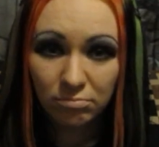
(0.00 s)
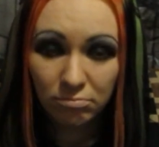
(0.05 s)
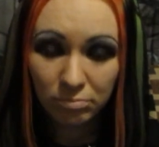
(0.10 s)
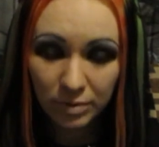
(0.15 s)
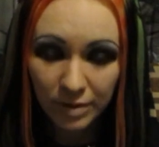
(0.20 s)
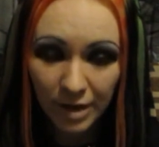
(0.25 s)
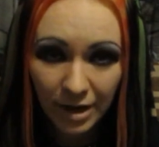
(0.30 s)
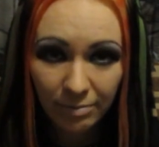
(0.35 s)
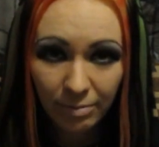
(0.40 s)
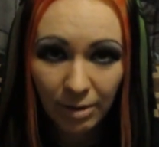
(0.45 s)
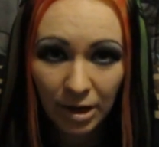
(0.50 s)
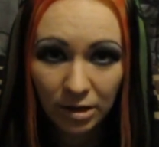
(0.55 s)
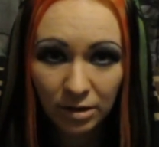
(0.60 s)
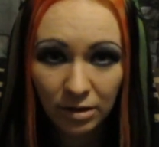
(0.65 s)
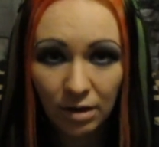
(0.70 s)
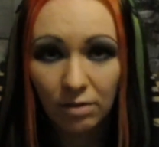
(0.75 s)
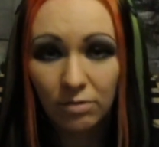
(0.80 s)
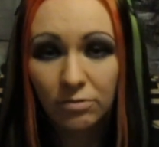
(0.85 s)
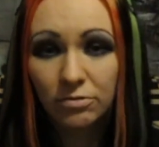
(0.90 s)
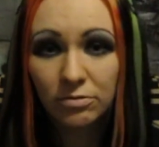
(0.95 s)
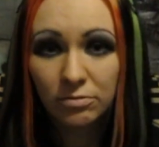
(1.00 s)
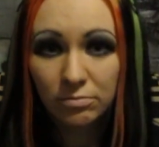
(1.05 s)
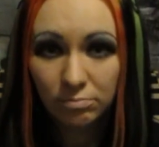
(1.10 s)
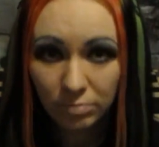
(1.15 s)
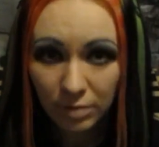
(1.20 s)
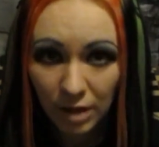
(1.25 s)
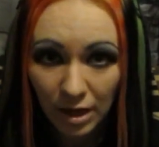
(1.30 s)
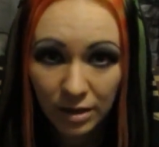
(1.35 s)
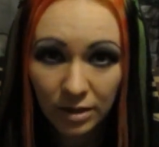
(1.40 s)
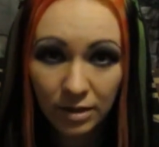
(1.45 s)
black painted nails,
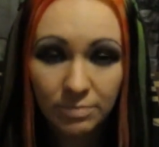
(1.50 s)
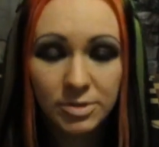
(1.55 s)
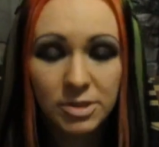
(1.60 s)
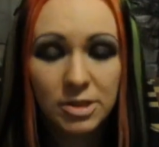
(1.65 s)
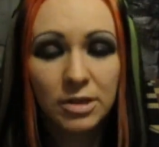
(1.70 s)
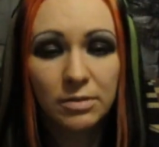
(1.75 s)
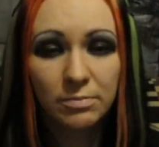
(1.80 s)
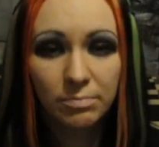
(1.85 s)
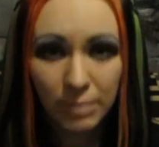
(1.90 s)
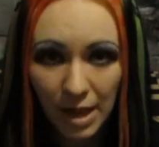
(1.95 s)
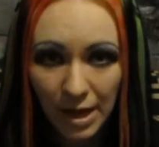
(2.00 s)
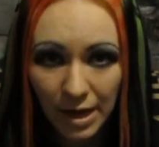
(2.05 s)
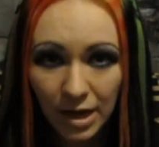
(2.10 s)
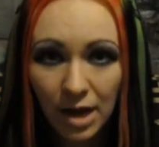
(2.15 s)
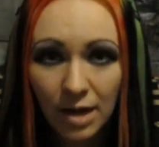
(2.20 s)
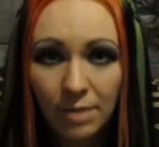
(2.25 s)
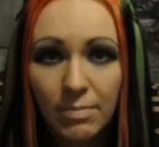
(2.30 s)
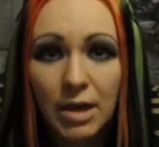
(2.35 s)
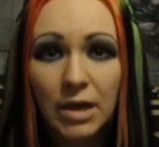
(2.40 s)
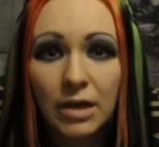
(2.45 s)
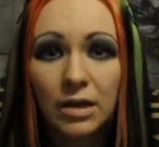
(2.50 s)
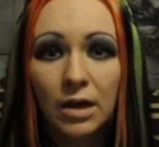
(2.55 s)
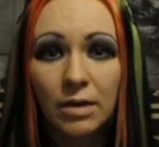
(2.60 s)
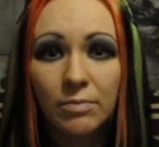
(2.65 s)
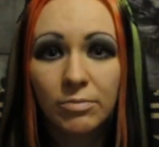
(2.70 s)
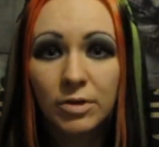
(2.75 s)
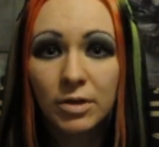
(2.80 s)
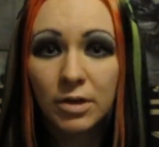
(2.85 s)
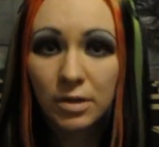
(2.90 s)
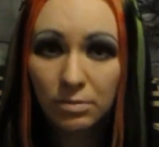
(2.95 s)
black lipstick, black eye
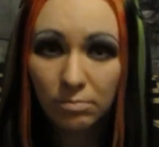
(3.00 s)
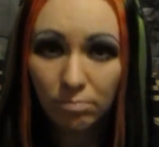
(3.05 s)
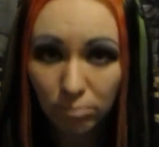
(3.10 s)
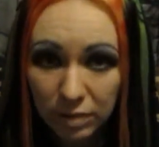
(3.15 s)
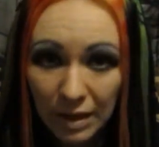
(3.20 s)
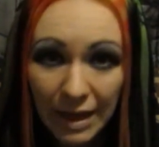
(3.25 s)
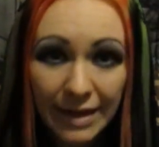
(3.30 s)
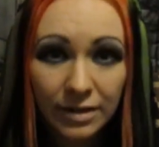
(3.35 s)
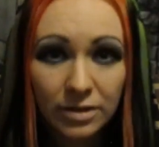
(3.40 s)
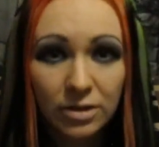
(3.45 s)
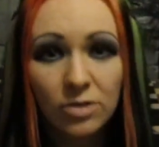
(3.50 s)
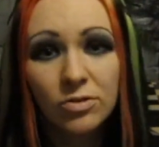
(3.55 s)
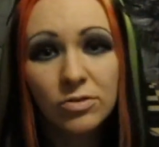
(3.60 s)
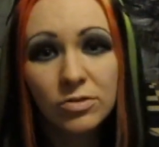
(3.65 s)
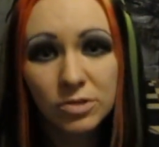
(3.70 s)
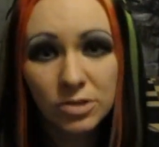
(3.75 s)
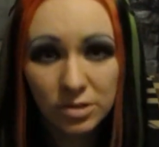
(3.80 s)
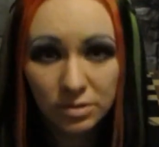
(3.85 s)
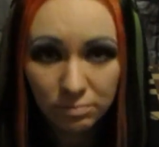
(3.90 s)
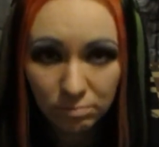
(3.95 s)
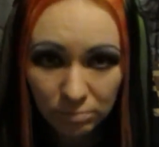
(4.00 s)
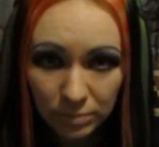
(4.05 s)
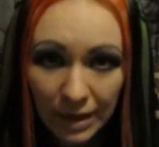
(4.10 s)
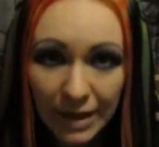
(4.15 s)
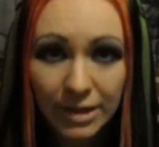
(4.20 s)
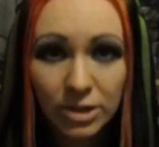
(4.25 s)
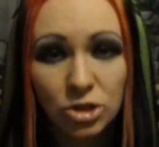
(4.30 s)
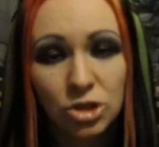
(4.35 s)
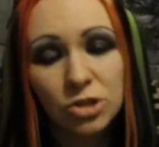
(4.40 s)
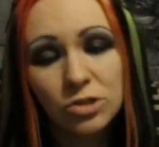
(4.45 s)
makeup, black clothes,
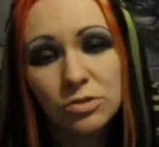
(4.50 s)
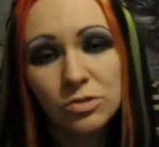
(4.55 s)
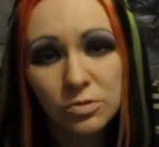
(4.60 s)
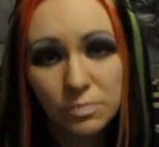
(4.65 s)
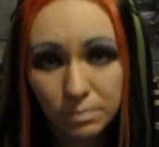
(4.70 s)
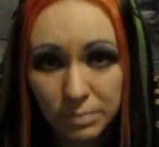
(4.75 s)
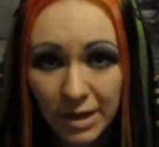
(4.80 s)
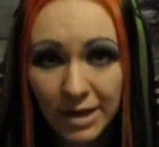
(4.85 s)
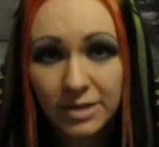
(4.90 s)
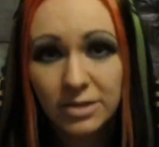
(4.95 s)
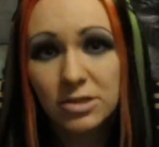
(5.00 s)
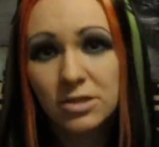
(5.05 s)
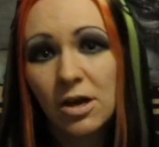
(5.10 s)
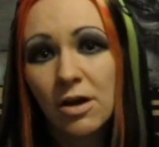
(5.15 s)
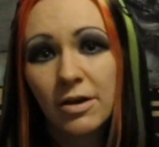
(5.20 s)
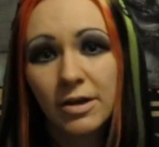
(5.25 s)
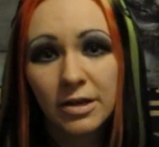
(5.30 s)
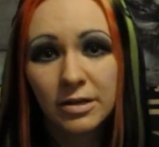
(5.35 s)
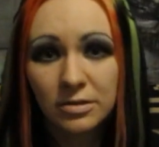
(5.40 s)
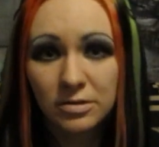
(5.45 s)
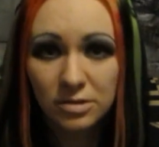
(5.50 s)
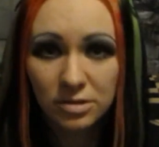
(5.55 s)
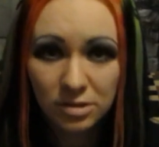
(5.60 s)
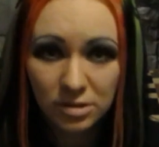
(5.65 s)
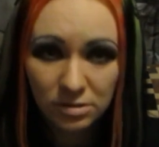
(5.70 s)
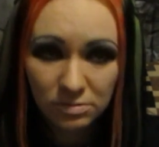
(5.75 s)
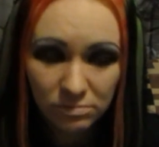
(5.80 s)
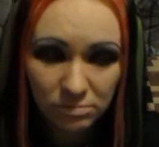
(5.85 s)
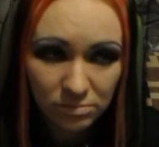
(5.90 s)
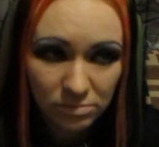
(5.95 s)
black shoes, black
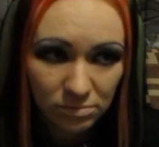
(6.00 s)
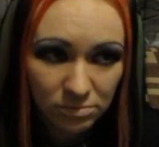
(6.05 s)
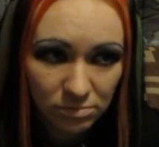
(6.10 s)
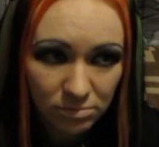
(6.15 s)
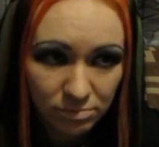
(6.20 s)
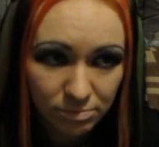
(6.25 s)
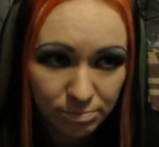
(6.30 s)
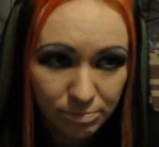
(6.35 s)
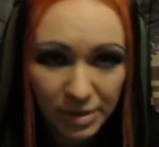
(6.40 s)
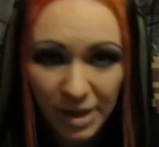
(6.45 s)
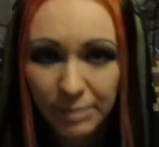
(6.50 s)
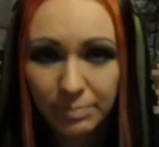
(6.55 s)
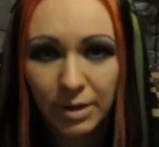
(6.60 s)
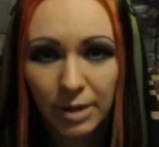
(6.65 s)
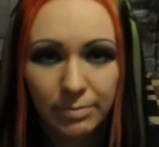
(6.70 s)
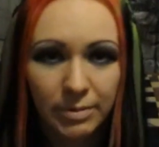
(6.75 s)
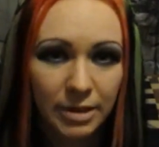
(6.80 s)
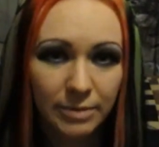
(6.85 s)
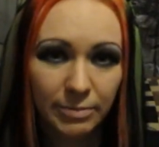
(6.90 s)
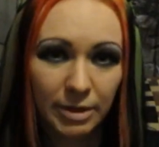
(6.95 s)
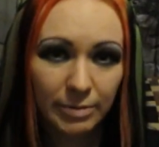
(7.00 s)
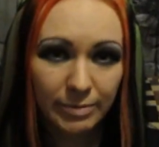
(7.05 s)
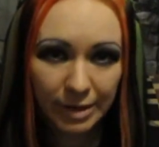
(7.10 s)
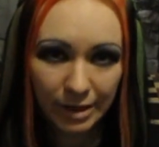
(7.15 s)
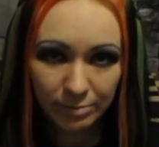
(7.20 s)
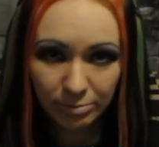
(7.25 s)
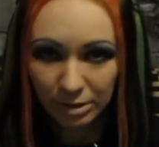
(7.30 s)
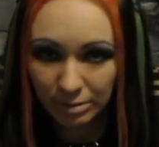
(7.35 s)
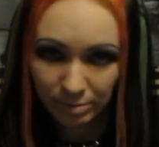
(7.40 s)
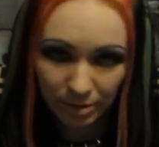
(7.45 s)
stockings, black.
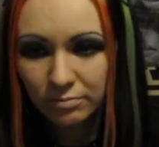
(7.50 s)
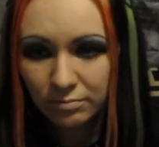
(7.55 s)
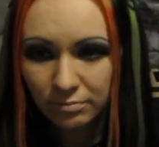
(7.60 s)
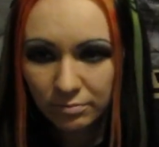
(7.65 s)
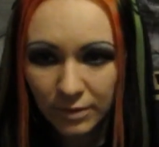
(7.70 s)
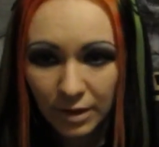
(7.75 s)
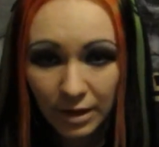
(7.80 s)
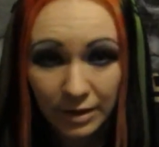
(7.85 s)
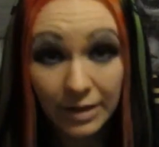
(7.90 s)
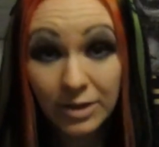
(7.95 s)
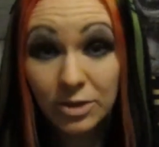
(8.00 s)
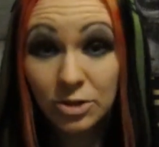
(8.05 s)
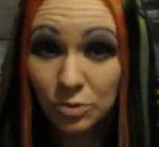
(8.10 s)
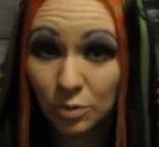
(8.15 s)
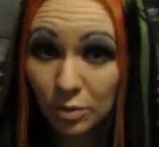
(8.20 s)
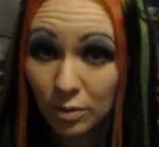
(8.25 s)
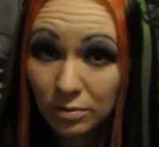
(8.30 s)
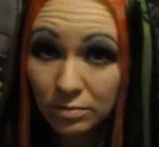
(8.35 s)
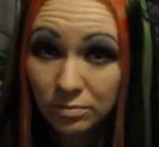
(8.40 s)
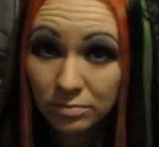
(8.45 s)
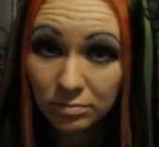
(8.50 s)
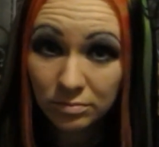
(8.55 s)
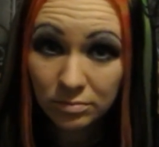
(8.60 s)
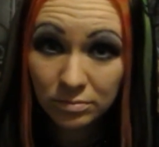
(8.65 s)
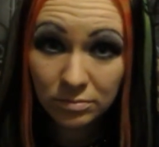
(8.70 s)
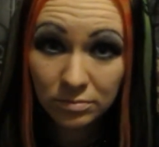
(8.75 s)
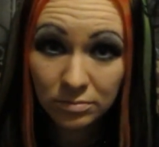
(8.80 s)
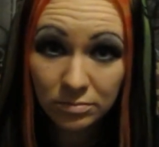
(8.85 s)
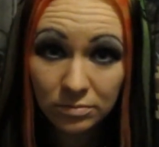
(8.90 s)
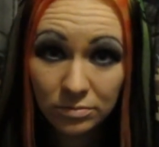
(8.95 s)
And that's cool.
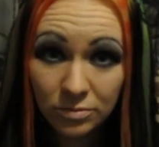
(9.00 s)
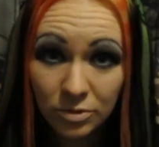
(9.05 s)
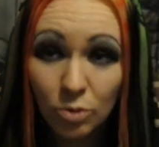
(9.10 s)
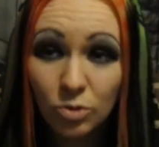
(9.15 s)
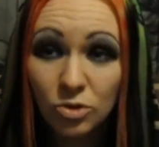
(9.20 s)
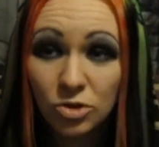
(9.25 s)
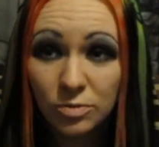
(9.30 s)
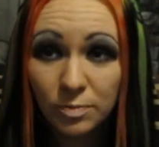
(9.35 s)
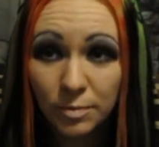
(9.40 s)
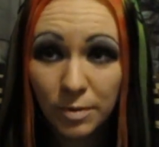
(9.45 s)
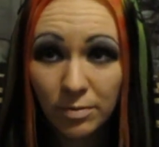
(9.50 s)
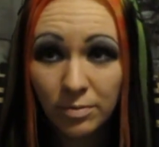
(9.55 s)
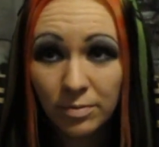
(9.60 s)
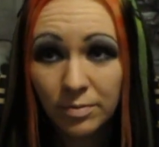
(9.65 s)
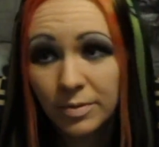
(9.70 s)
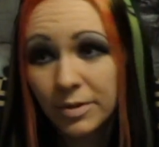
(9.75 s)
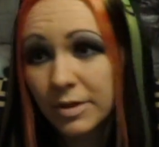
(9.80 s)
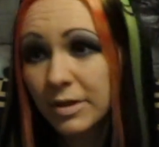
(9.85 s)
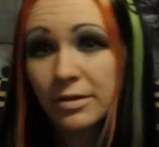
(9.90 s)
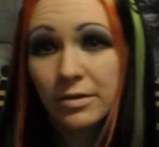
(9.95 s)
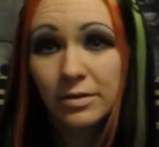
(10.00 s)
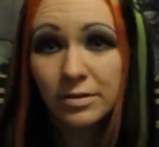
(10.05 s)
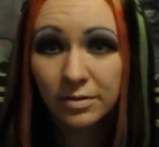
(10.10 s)
Those are probably